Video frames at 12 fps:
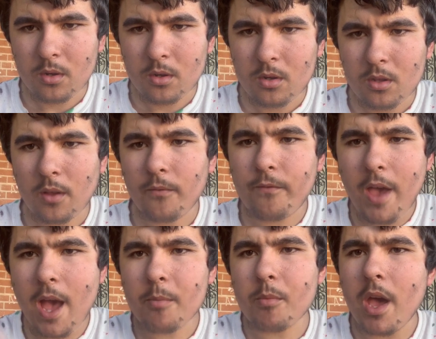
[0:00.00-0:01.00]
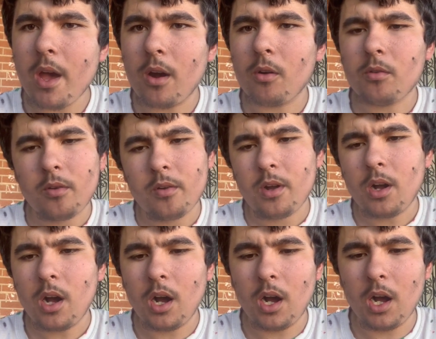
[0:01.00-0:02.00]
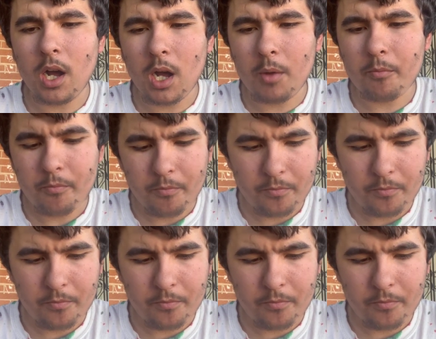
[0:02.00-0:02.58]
some fan mail, um,